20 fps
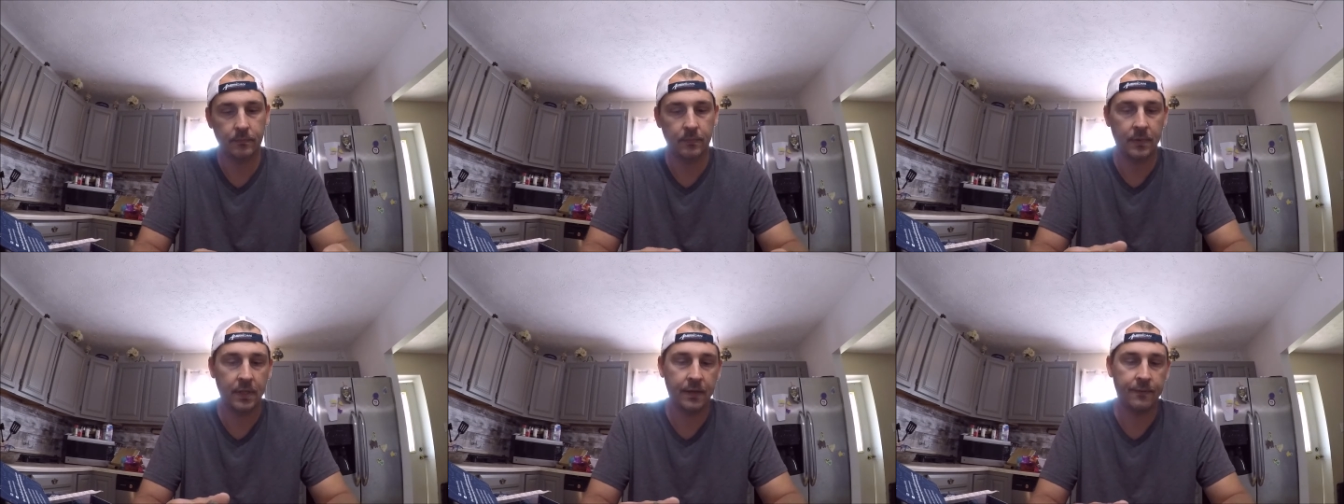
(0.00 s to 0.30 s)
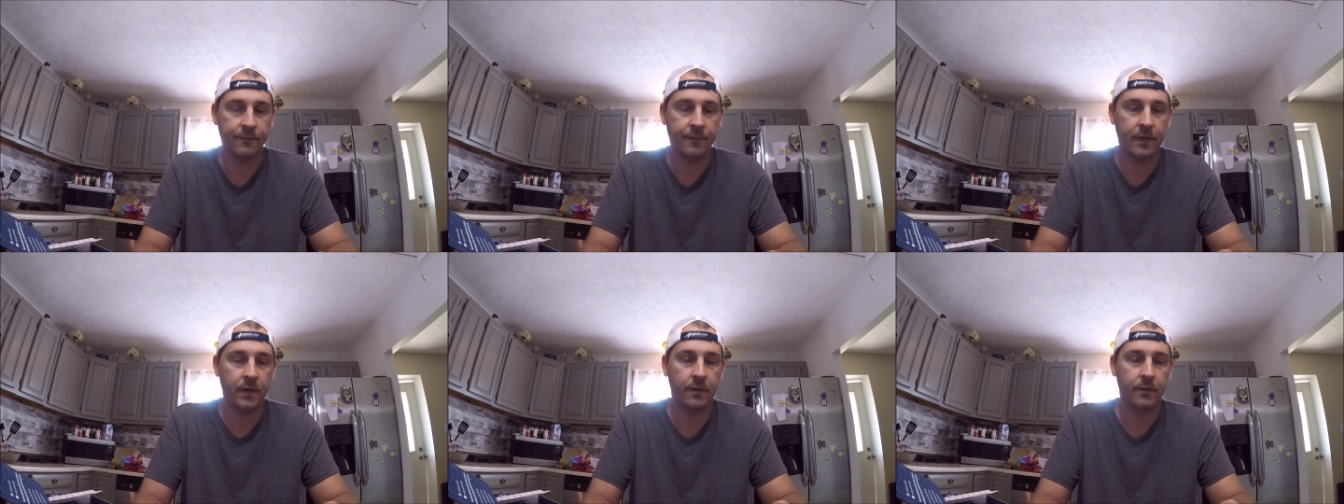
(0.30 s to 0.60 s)
they
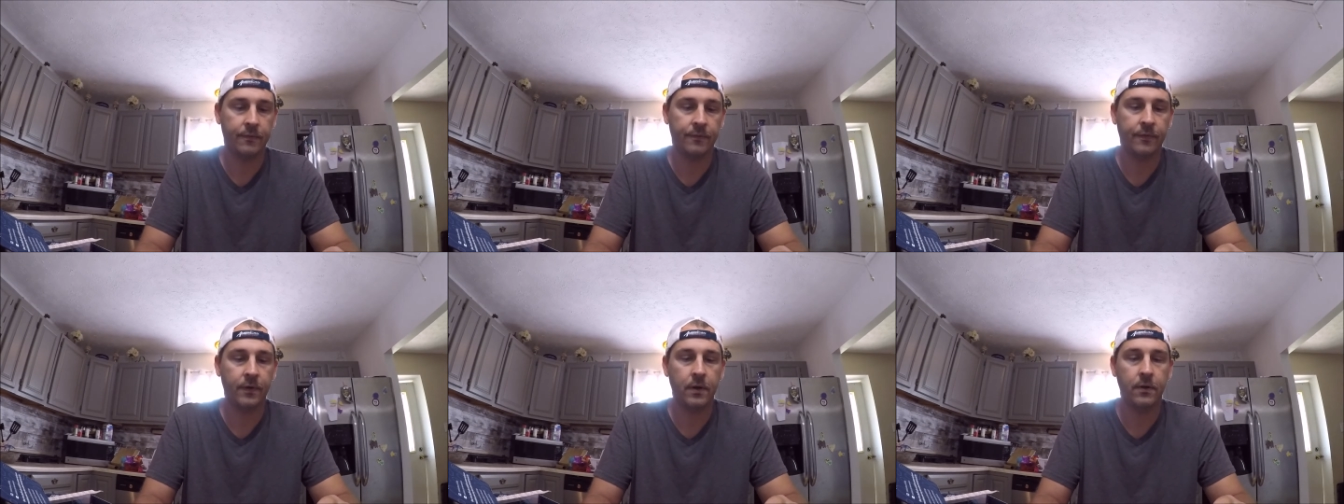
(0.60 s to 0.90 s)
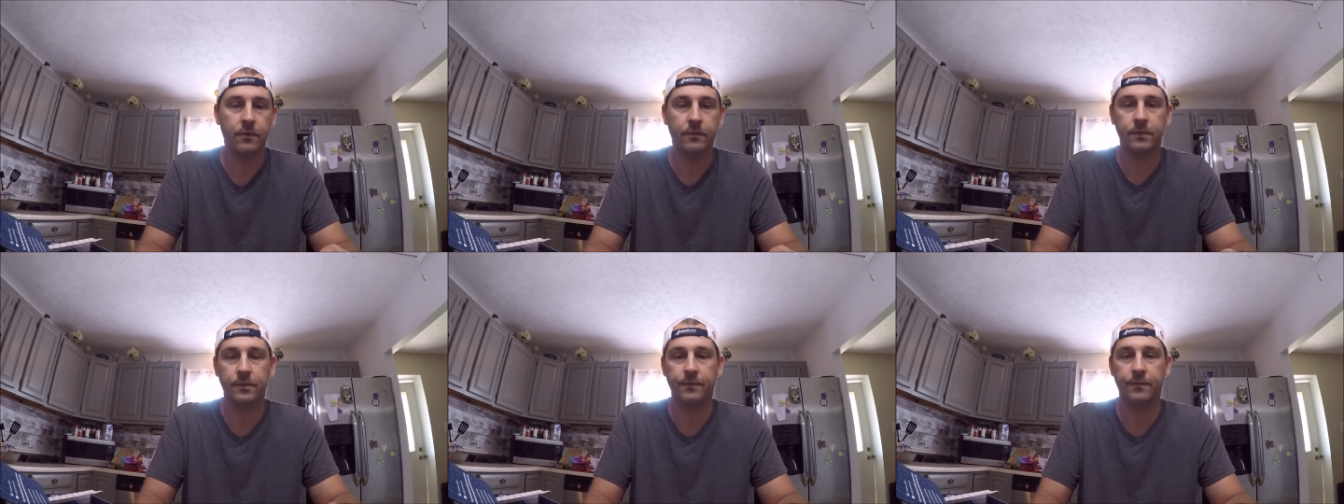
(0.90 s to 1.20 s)
felt
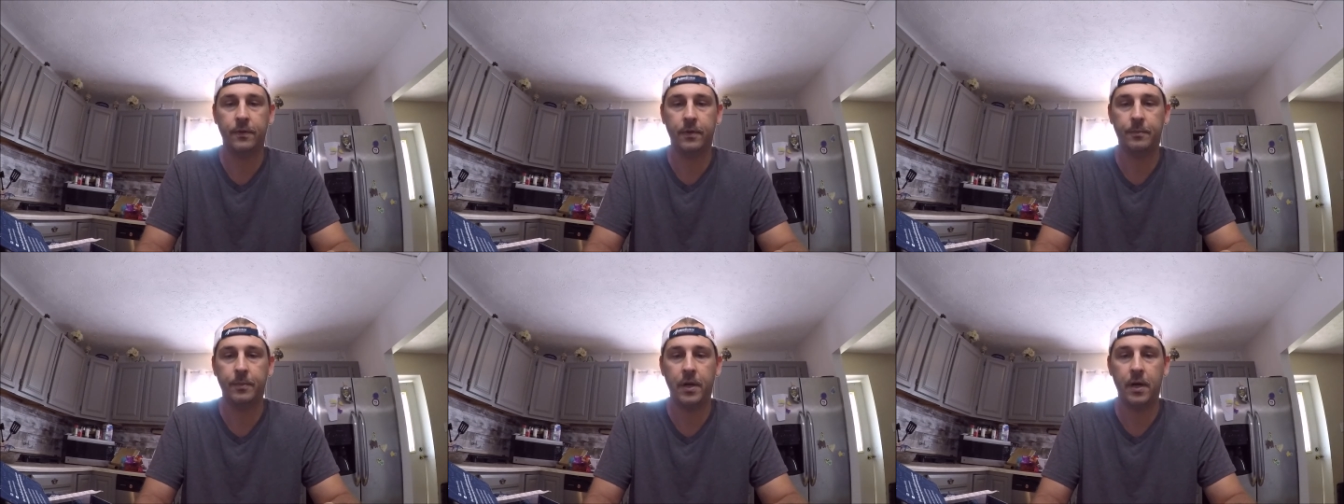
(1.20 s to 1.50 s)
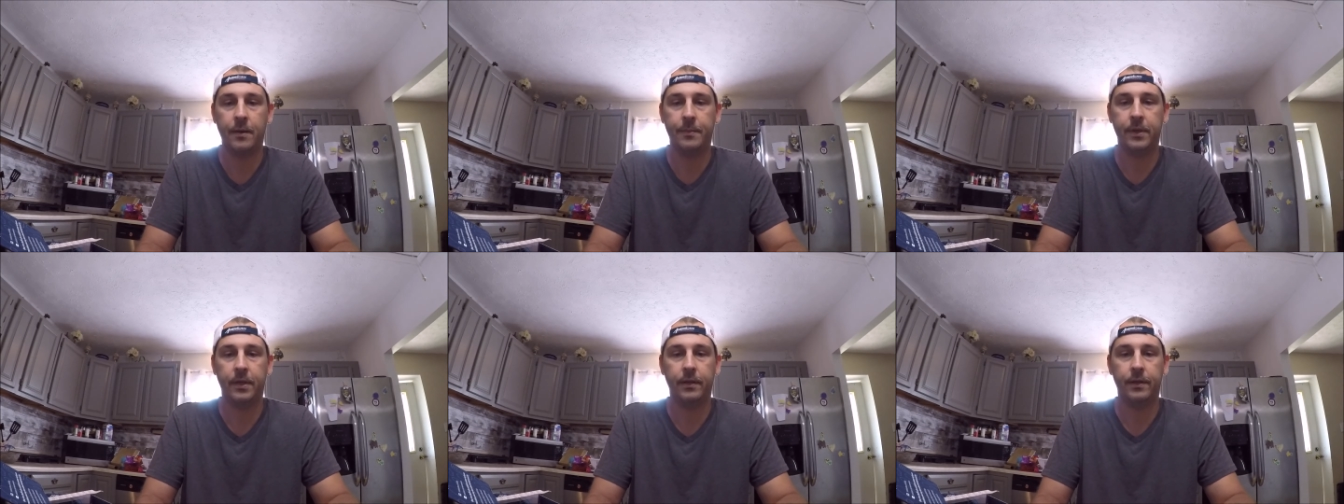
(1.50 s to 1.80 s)
frogs were
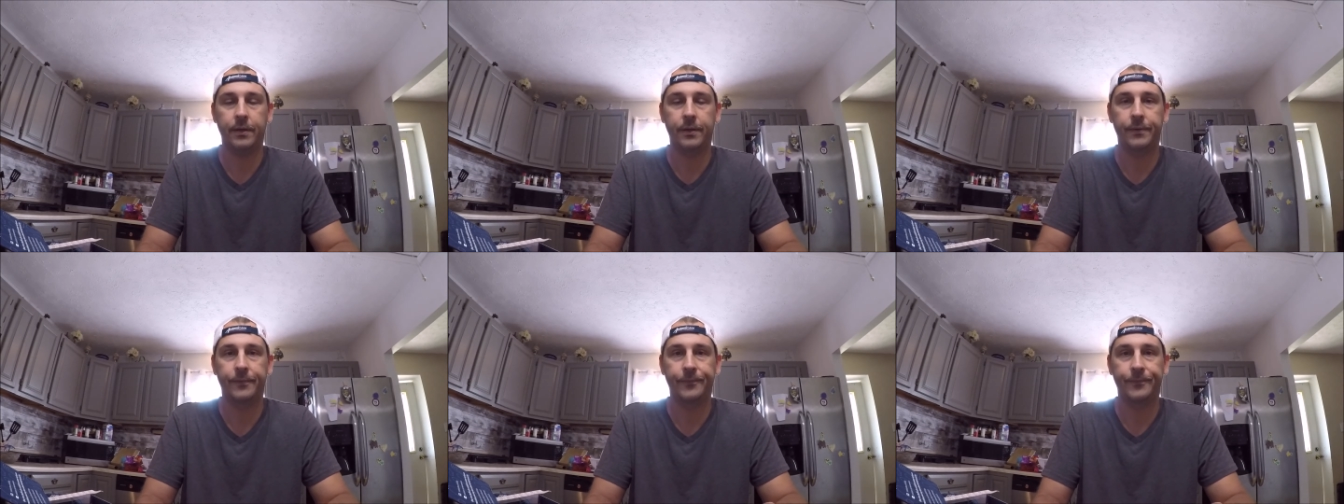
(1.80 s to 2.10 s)
popular.